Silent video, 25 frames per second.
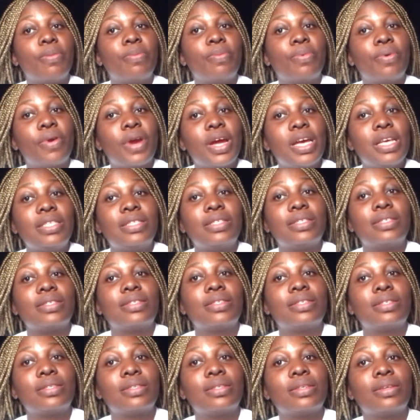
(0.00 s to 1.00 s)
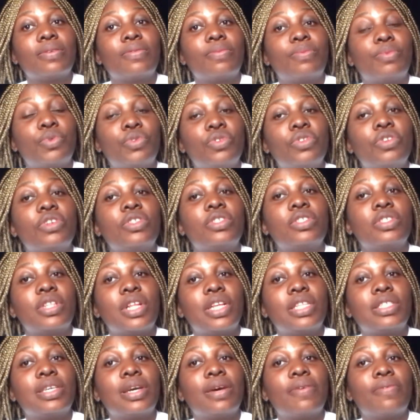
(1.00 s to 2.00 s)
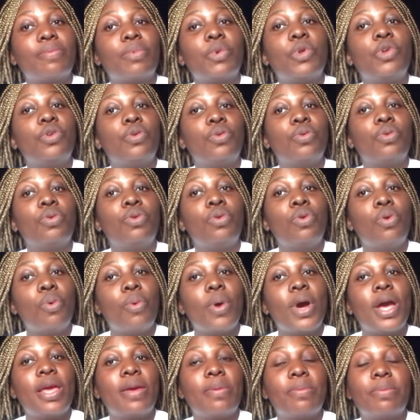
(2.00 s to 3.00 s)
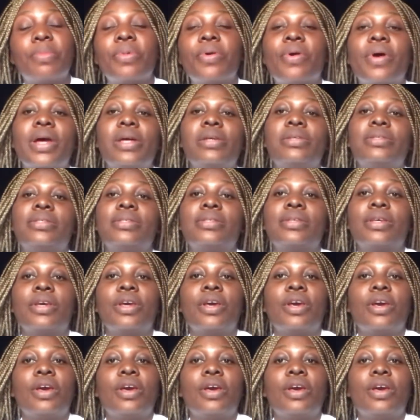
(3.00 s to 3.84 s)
prices, products that are lower in price.